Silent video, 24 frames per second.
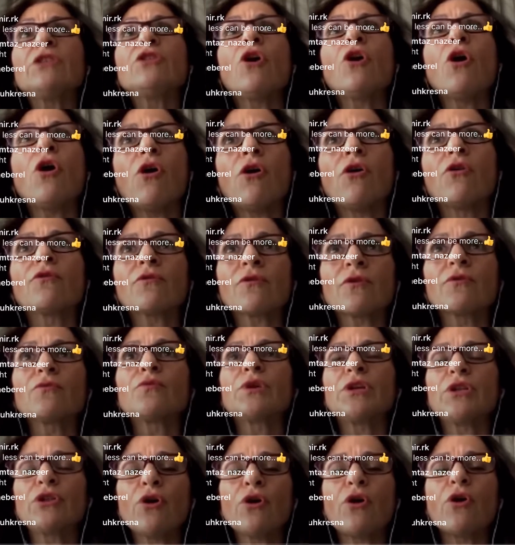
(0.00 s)

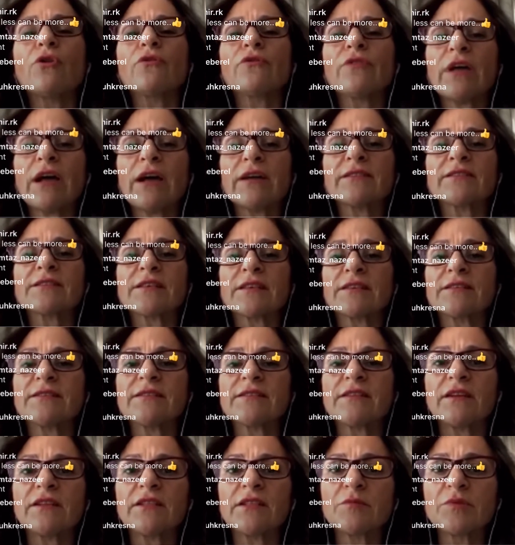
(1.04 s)
know that
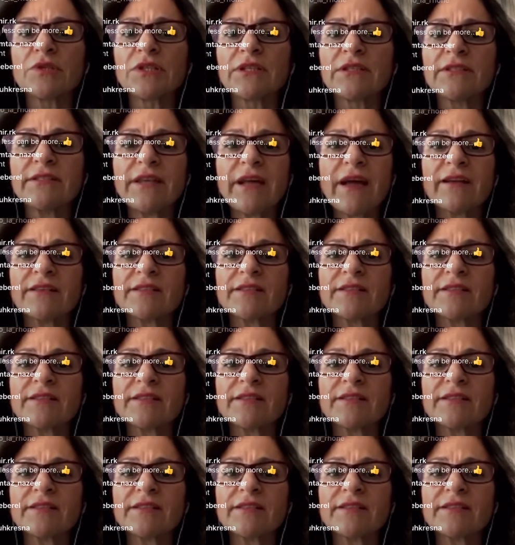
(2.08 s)
sustainability